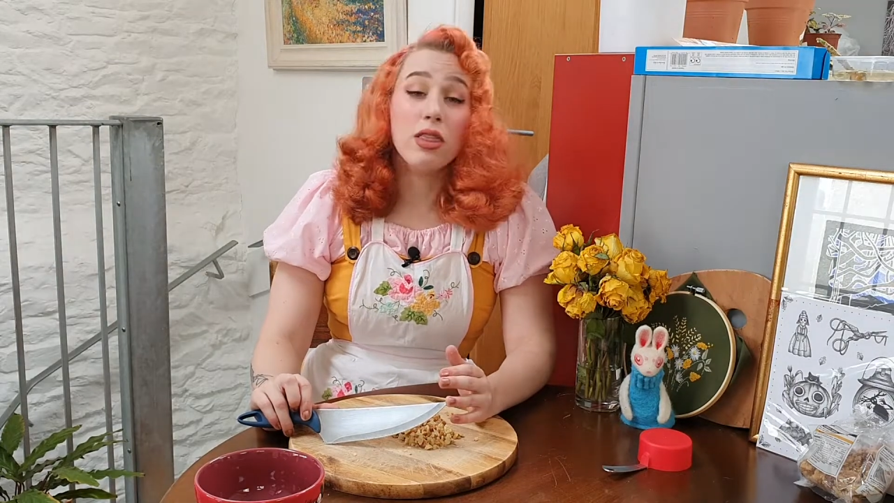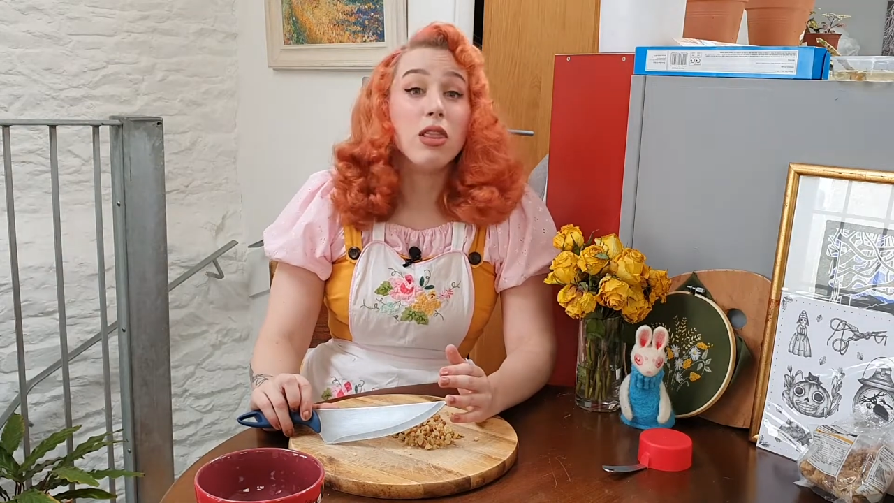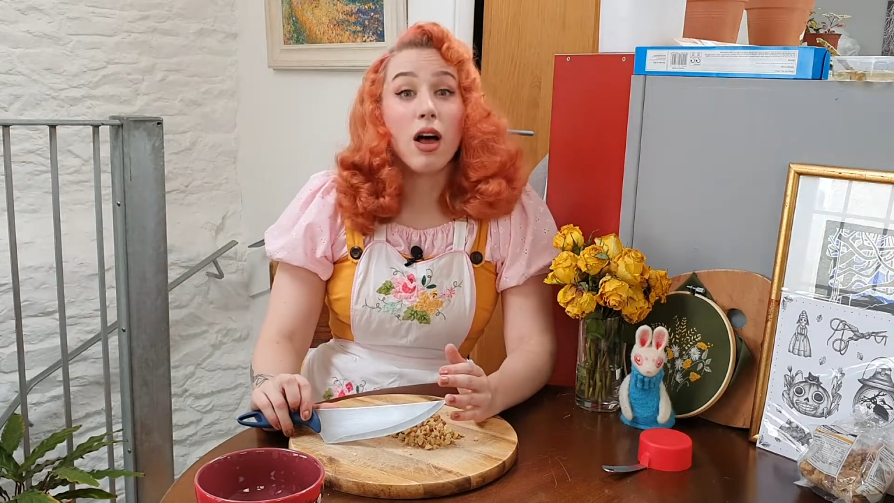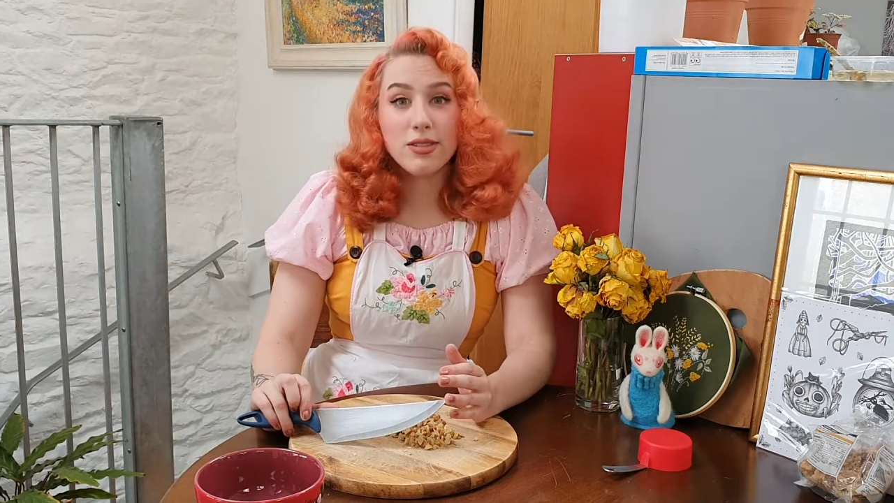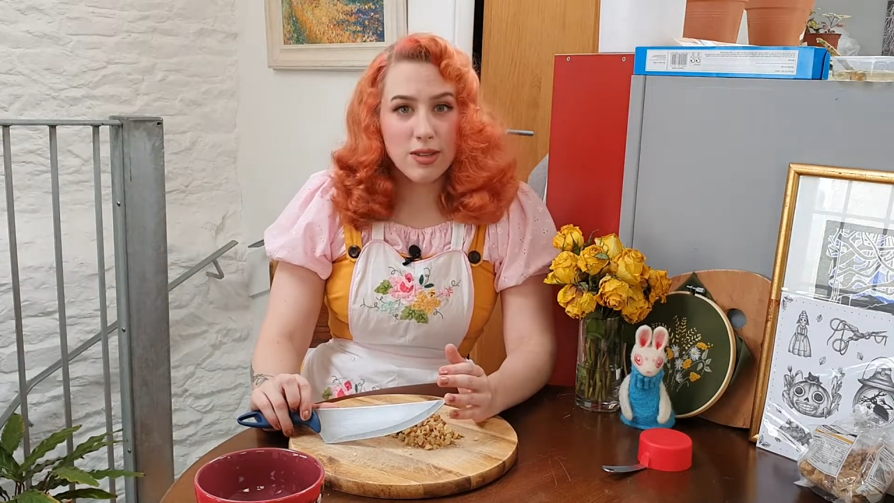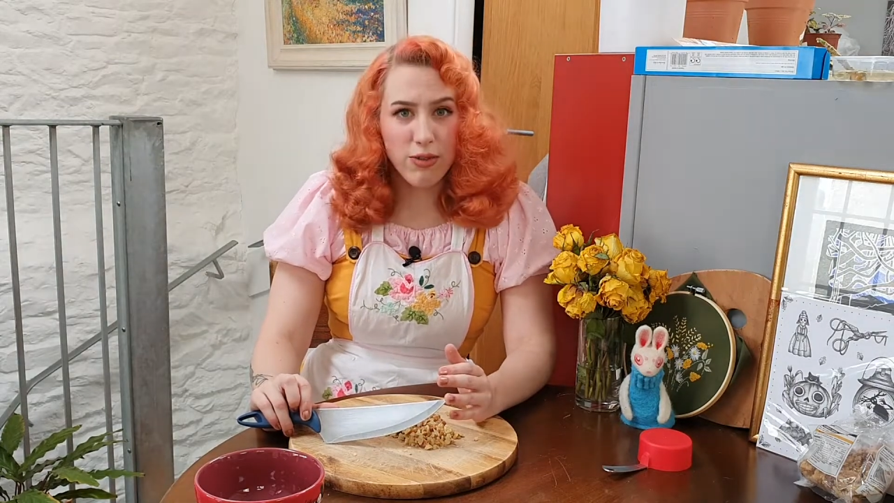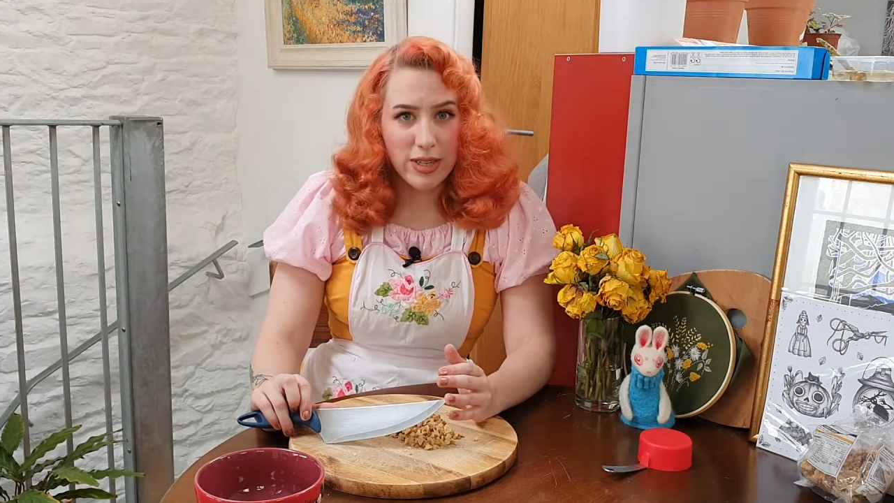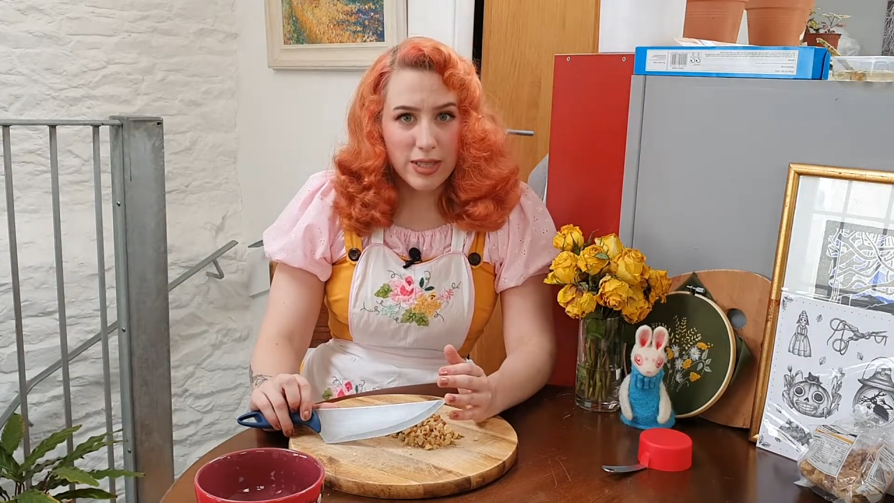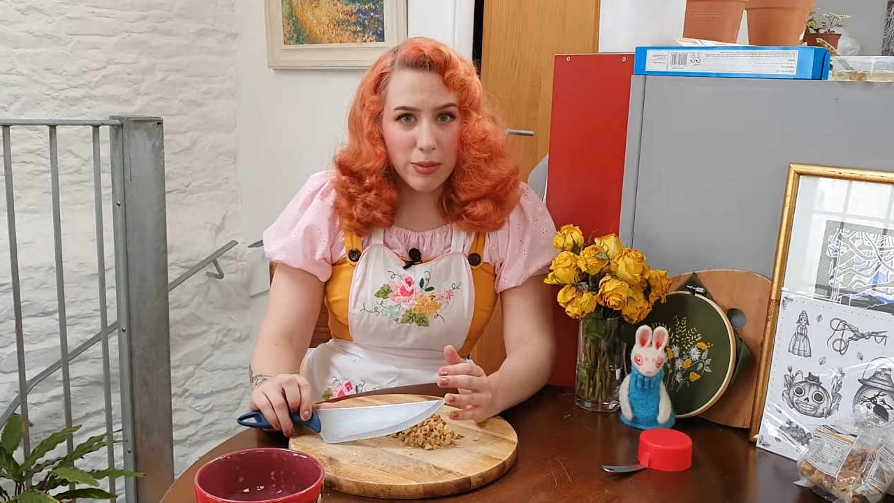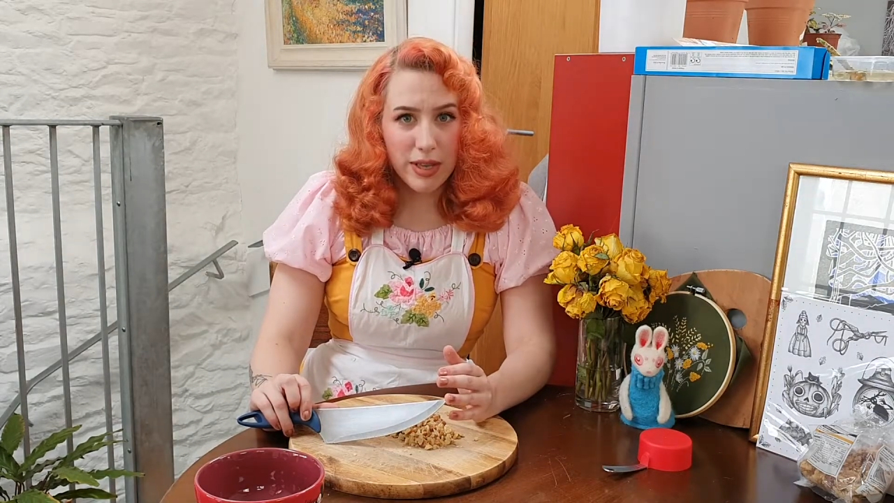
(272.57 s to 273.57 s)
lots of
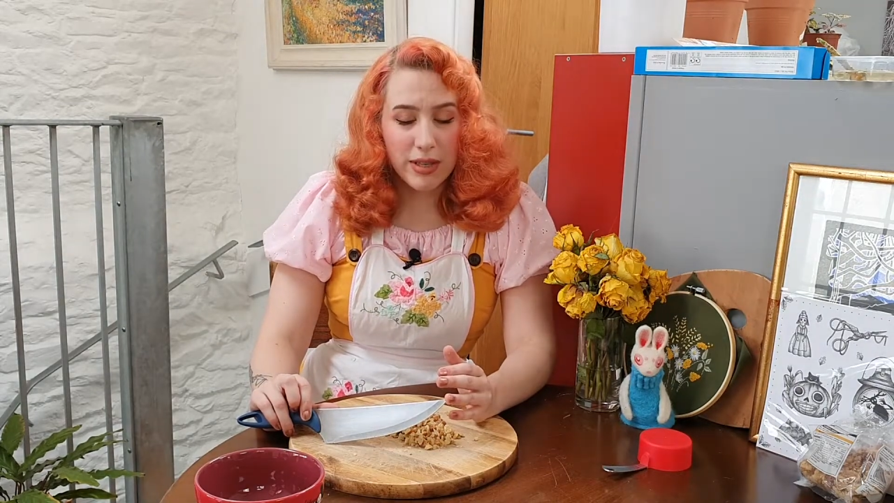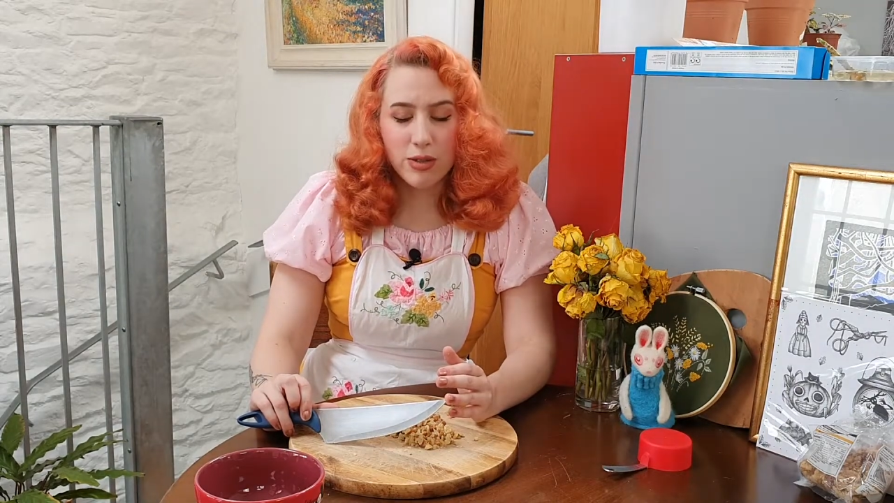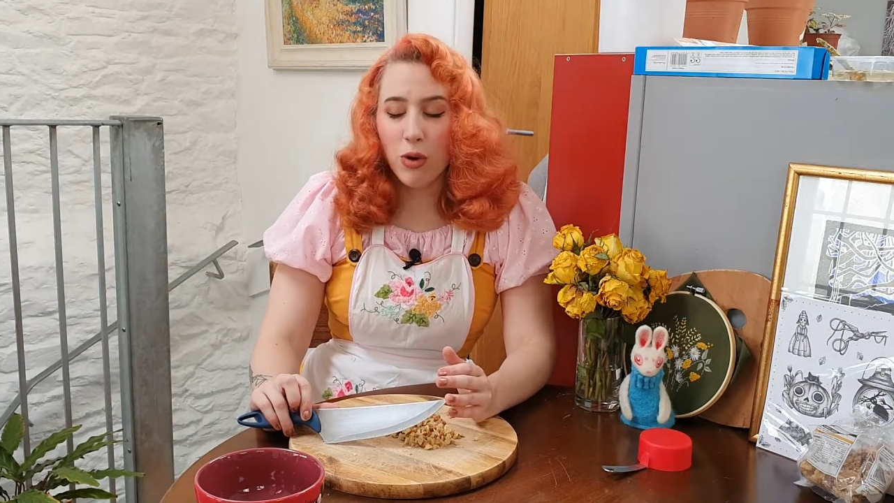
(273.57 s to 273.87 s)
recipes,